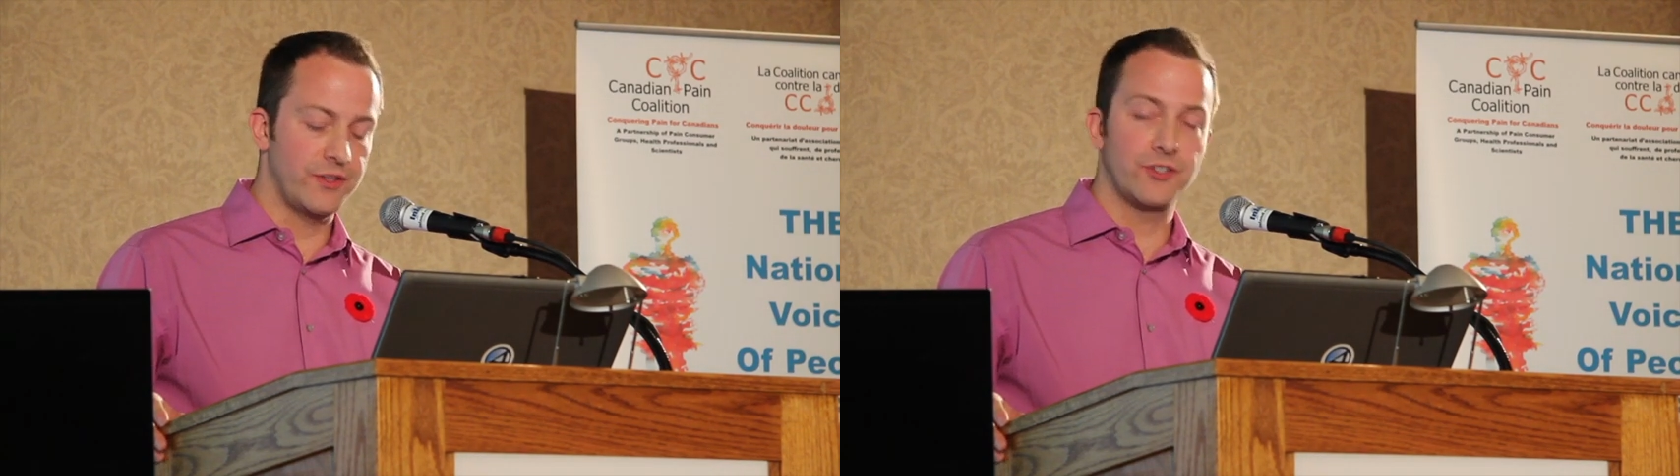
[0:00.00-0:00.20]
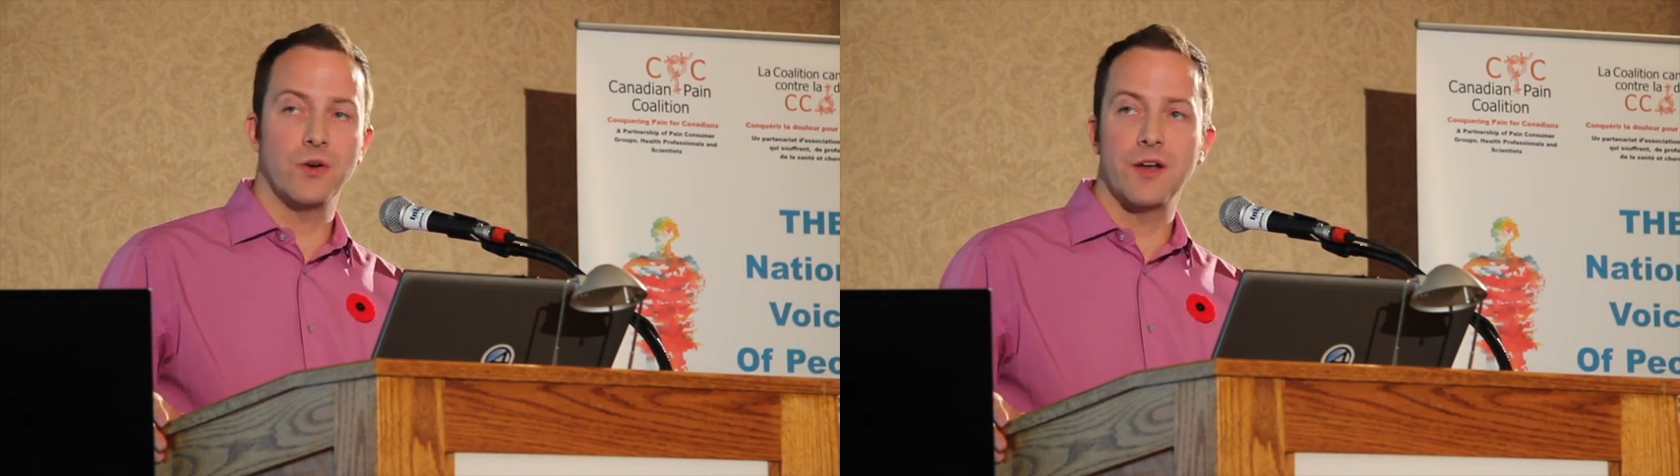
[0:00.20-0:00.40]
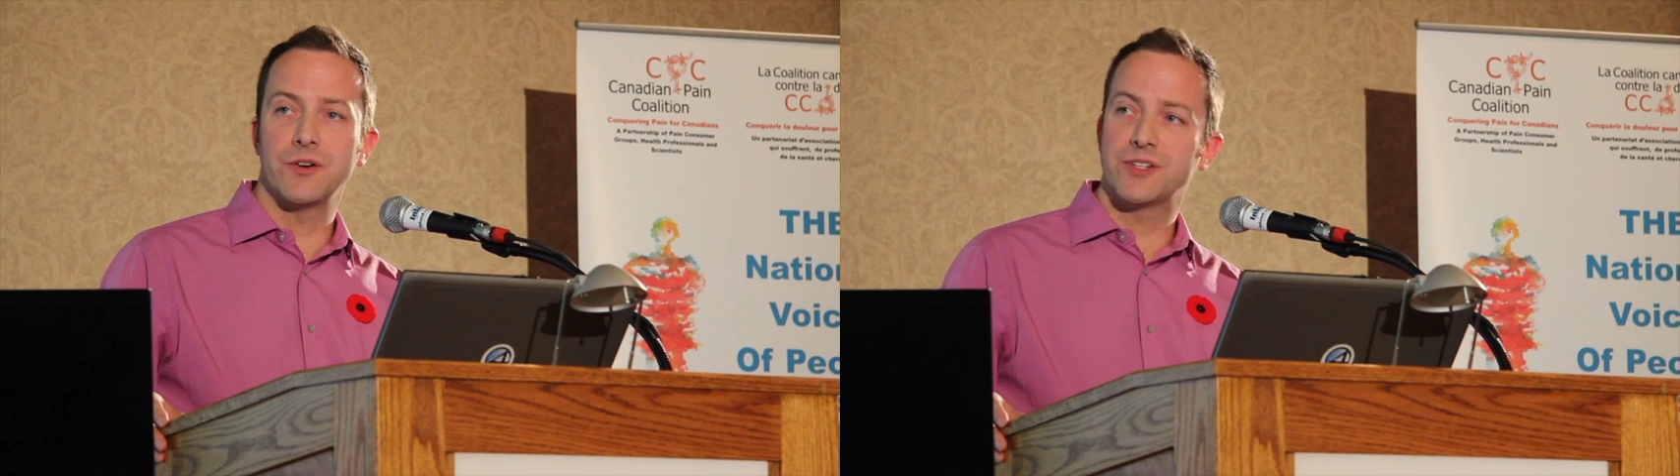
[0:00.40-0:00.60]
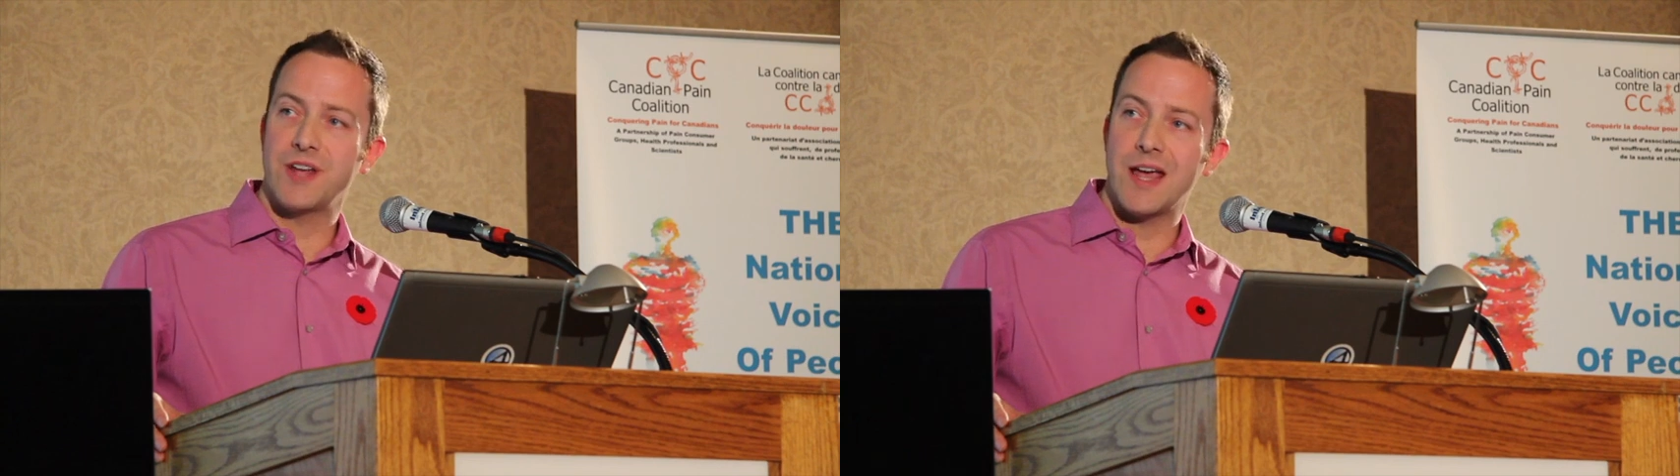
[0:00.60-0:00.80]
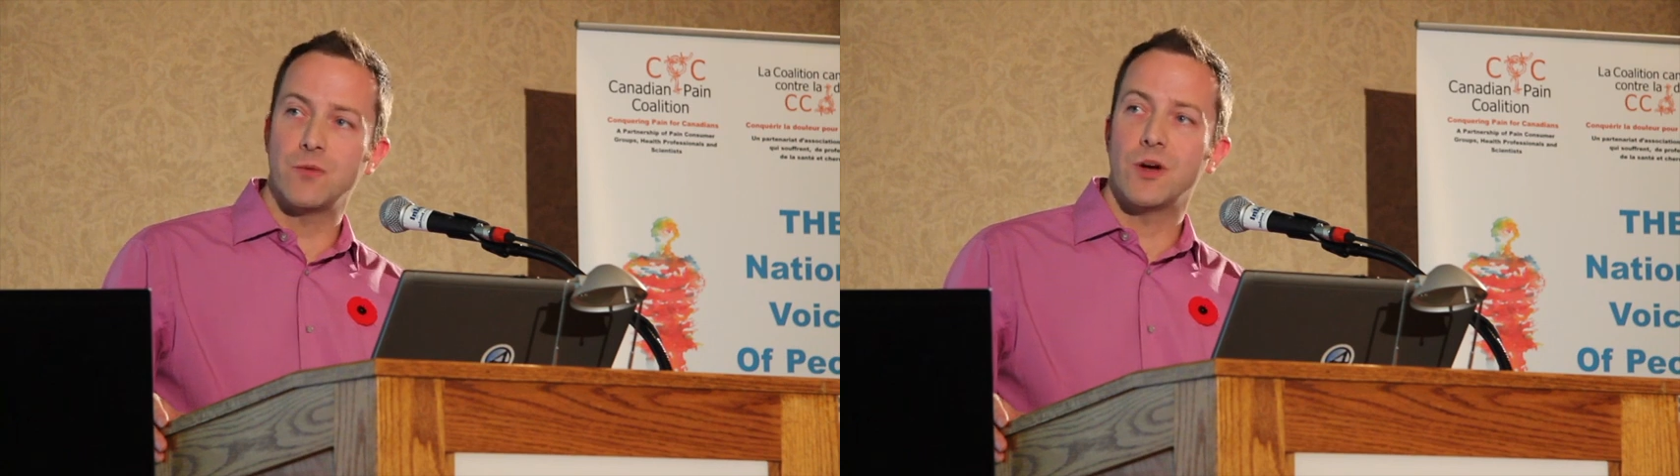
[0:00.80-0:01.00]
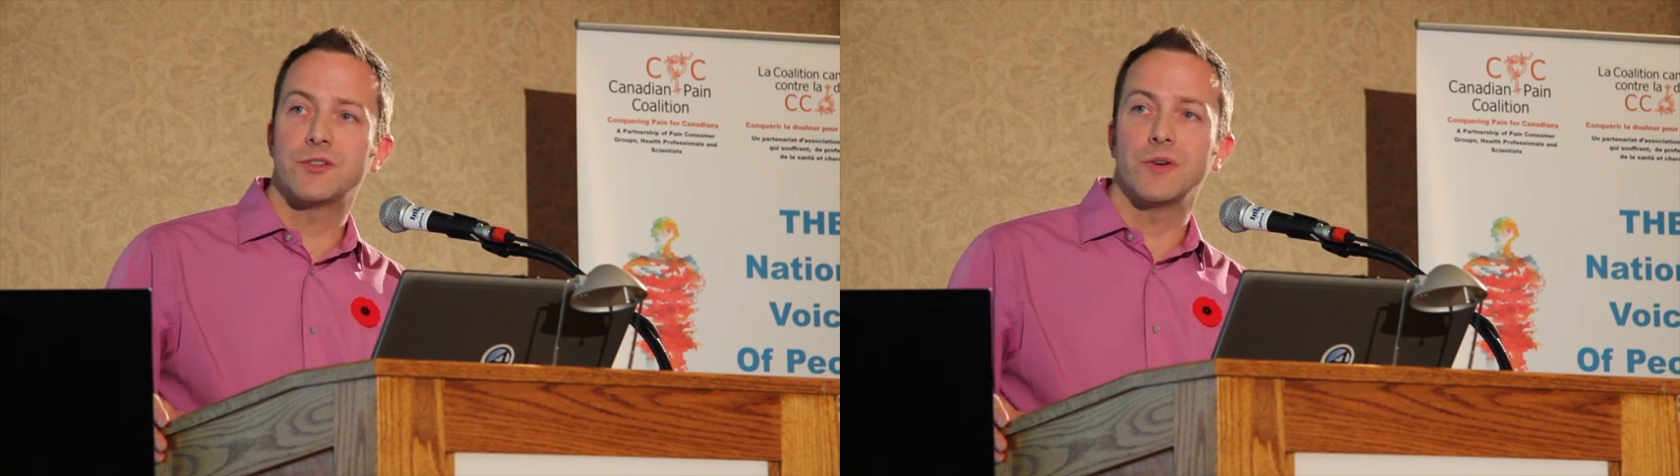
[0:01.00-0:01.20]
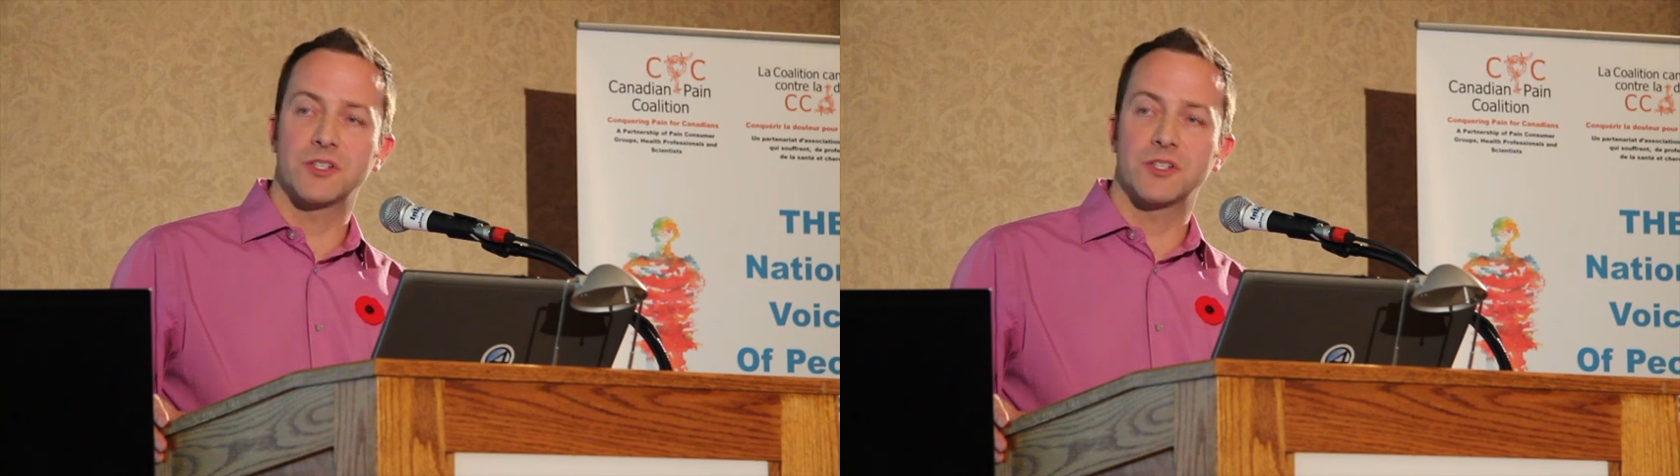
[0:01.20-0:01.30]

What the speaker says: that you understand what to